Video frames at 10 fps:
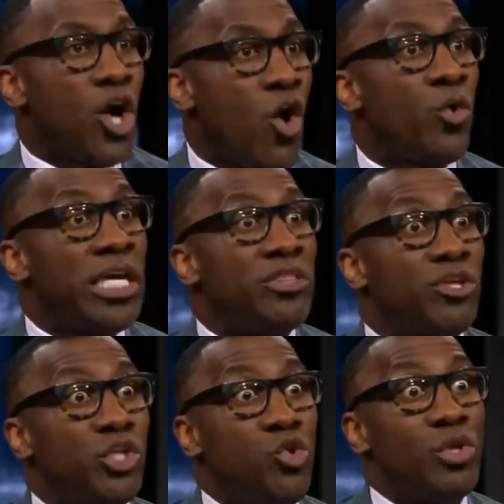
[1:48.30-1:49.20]
So
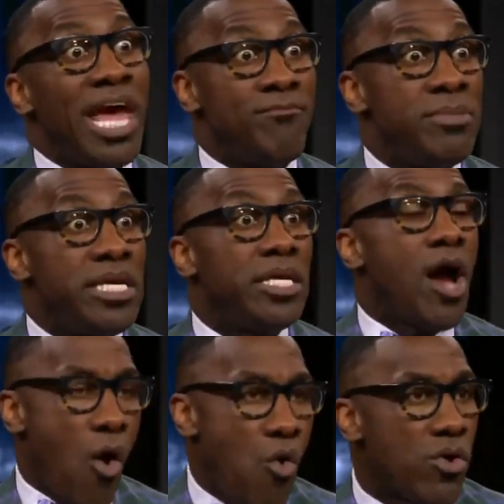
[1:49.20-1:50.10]
either you let me
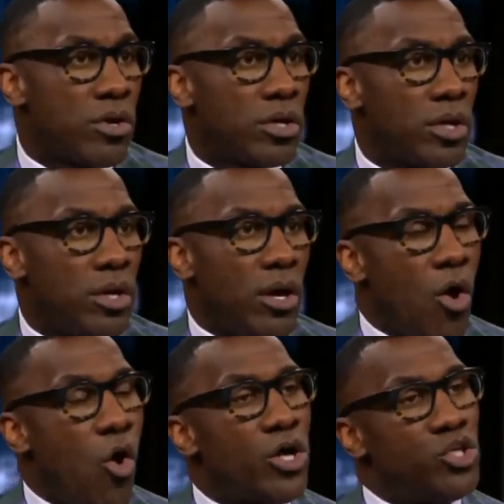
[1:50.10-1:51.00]
go
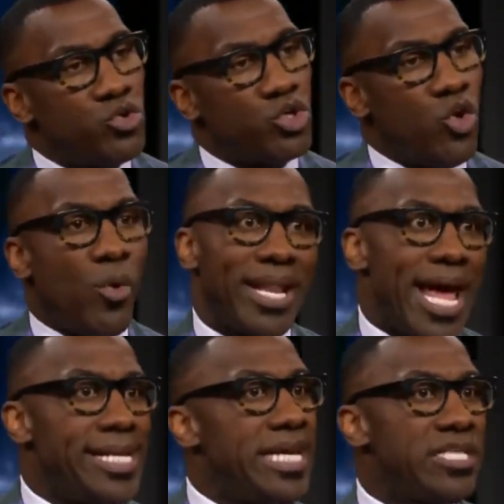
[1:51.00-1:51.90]
or you do what
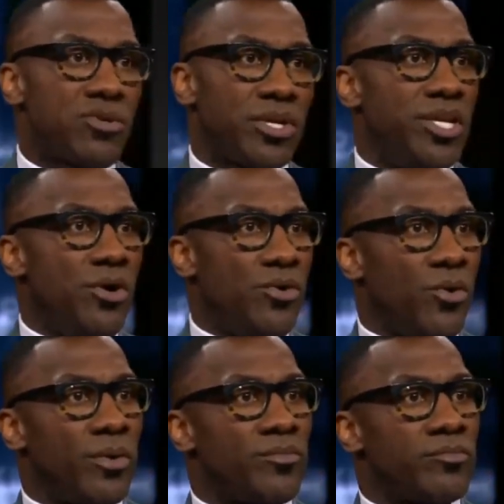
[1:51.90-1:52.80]
I need you
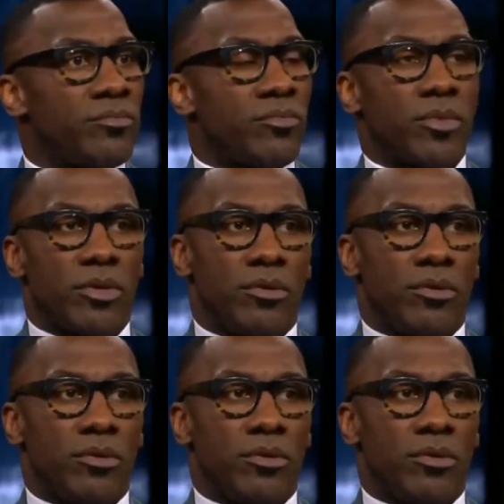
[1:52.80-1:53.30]
to do.